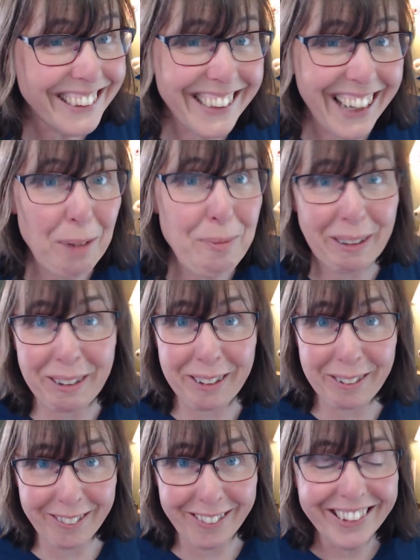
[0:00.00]
How about
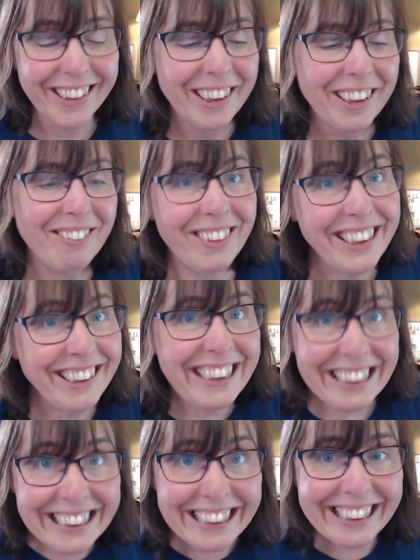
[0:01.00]
you? What do you
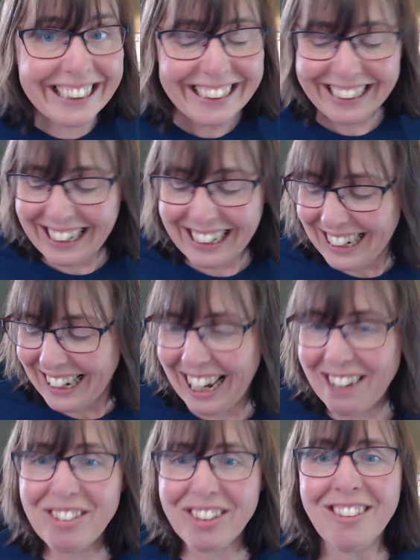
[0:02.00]
think?
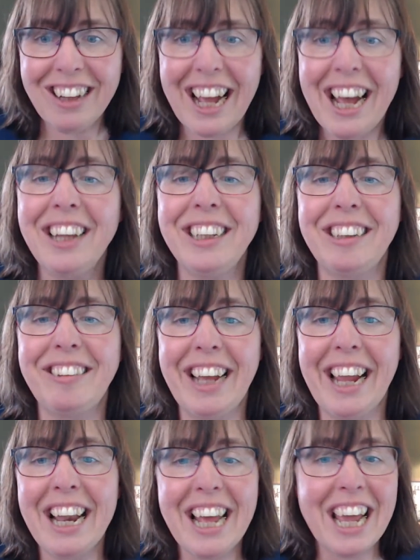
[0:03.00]
I'm so glad,
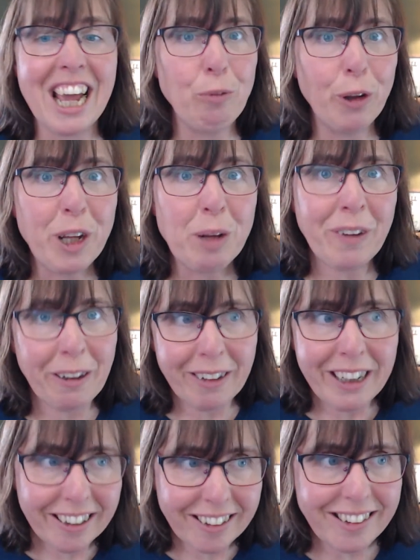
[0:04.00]
Diana and William, that you're
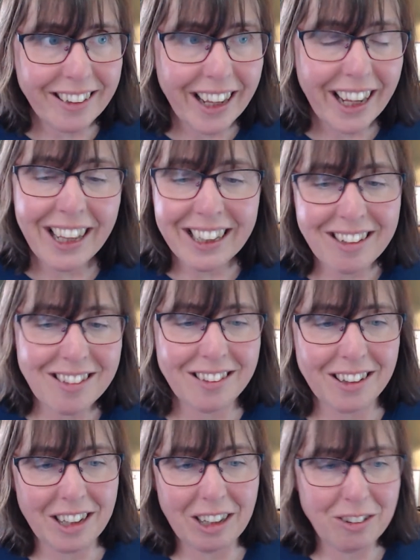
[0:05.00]
here today. That's
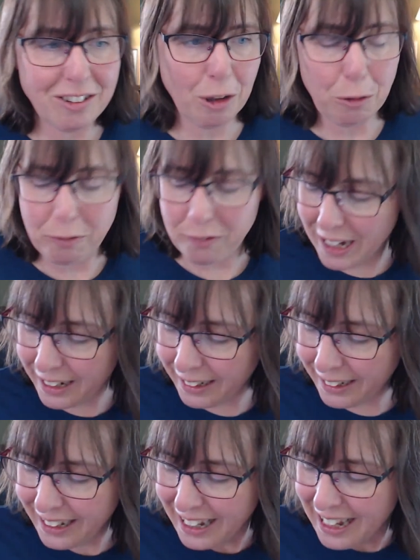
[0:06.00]
so fun.
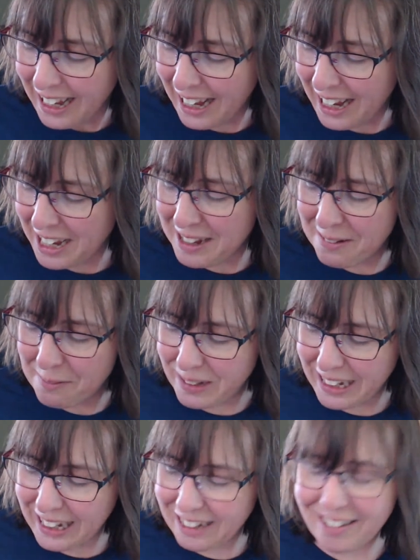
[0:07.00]

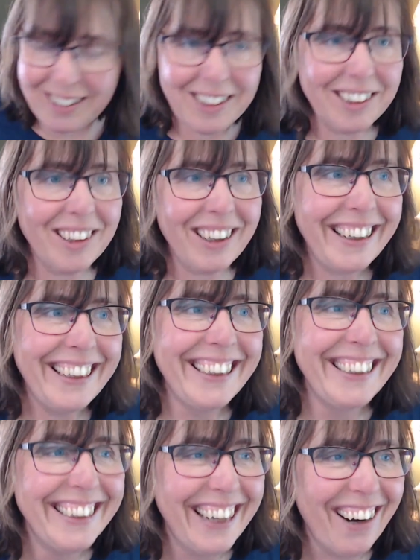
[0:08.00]
Are
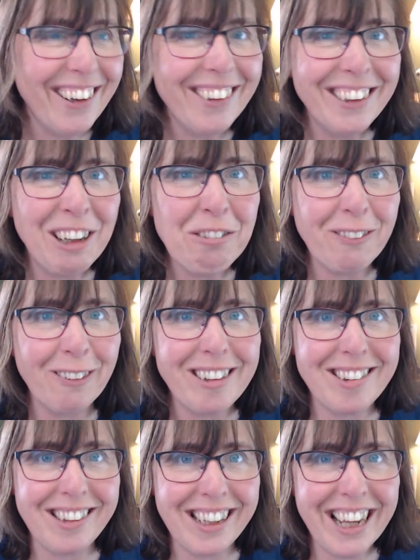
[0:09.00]
you looking forward
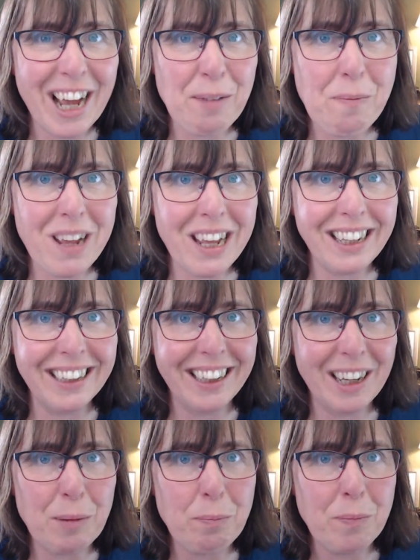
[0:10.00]
to seeing how to make
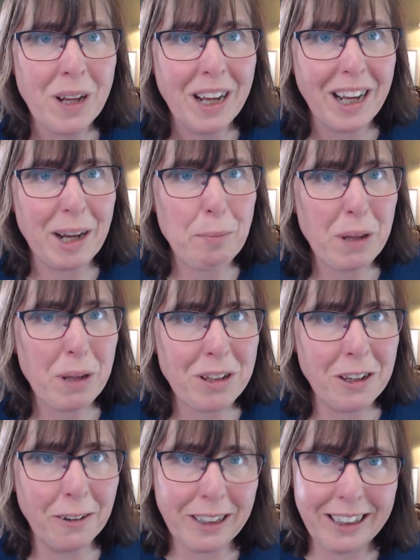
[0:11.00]
a
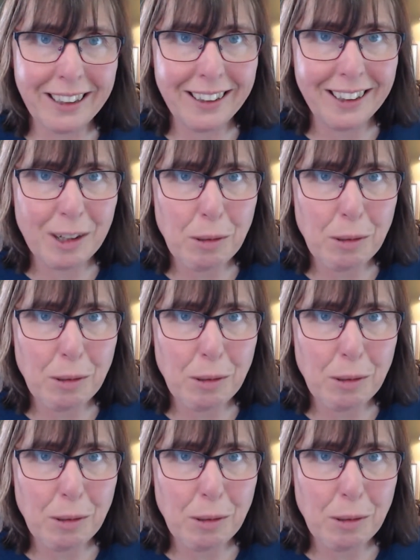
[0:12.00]
Baby Yoda